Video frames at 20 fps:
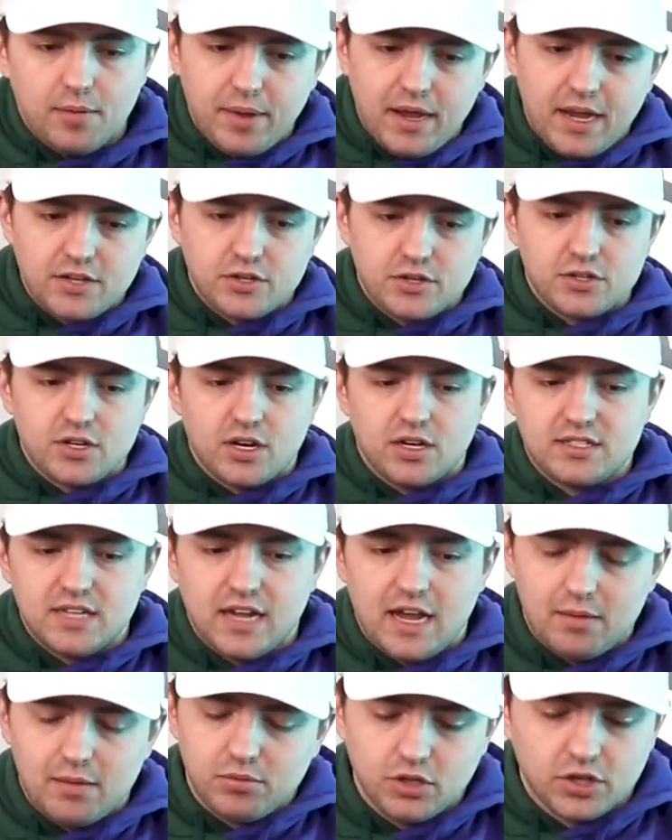Badgers on
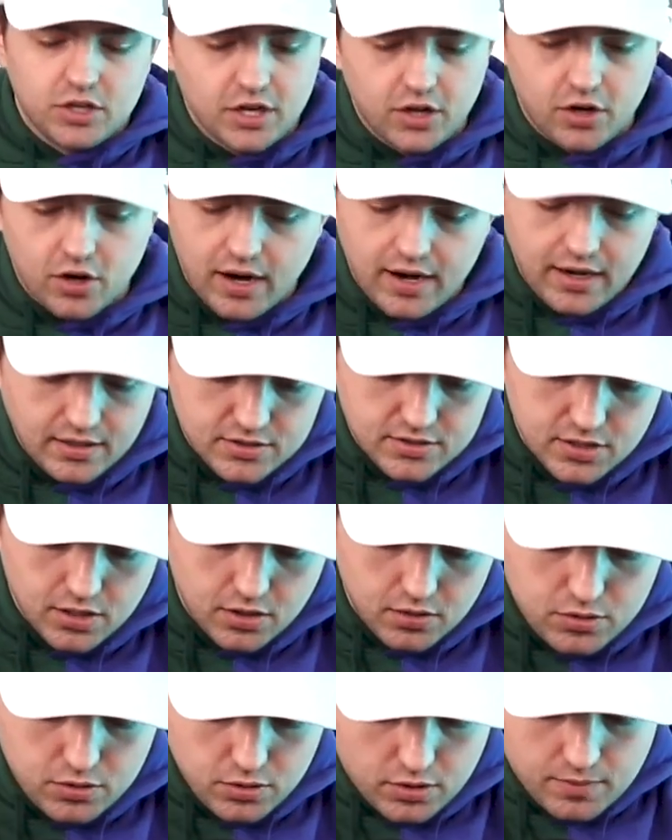top, looking great. So
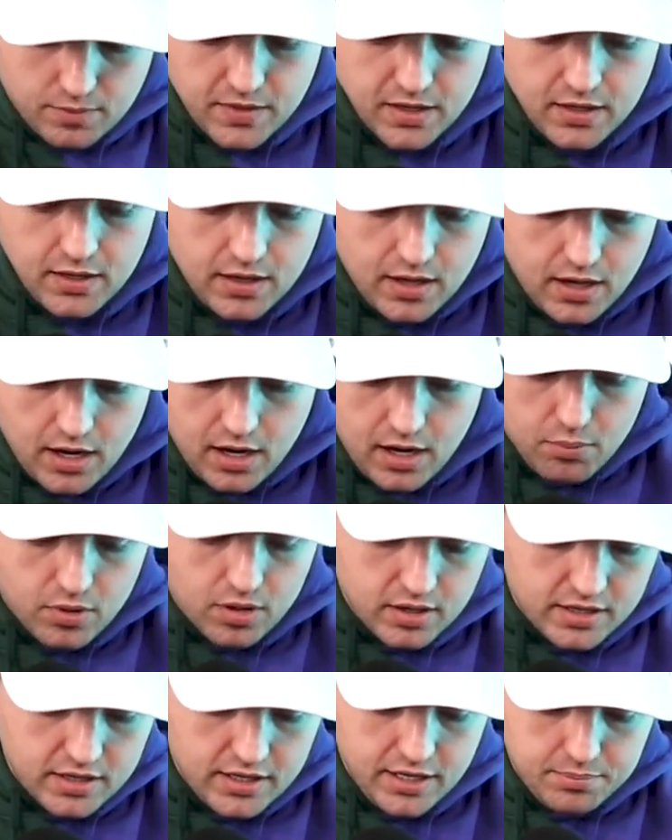cool. We're
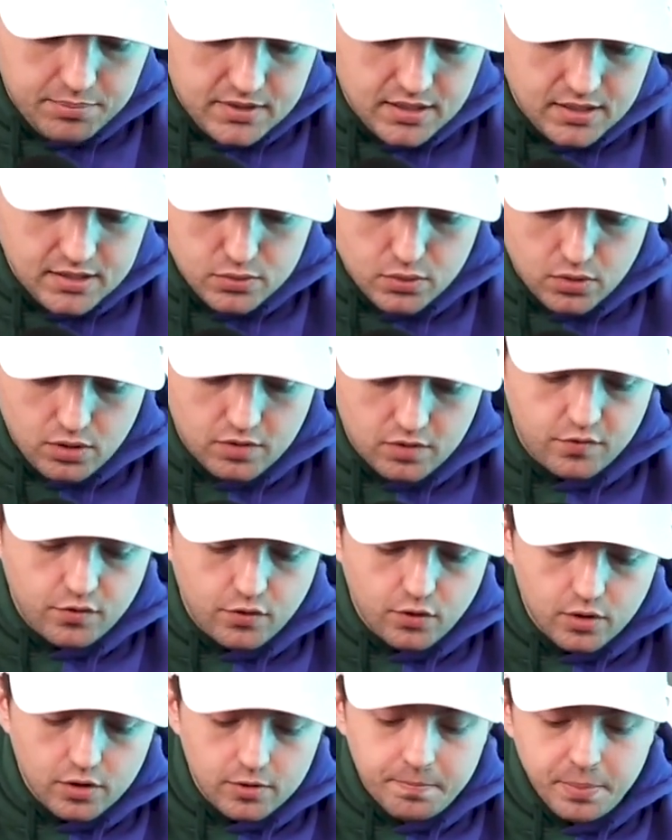going to keep things rolling
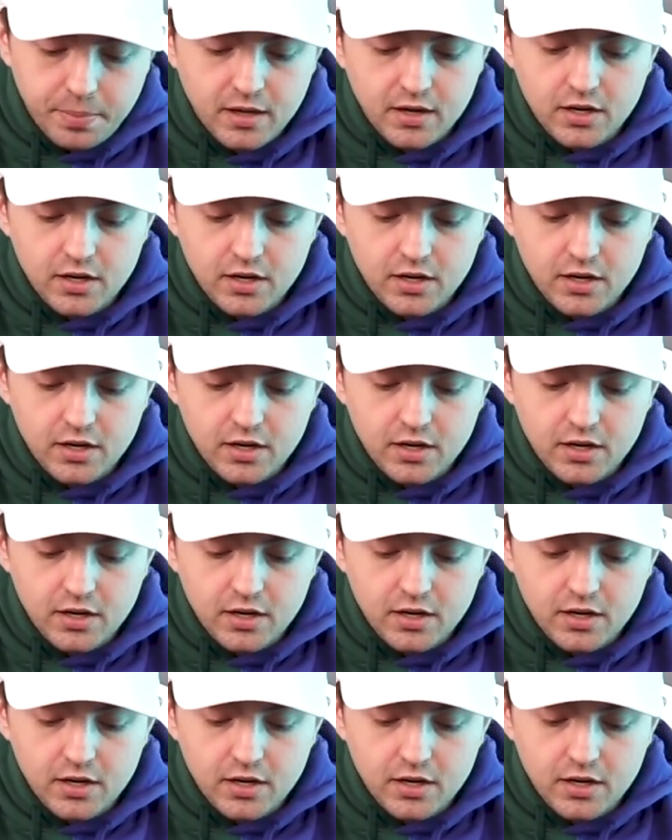forward.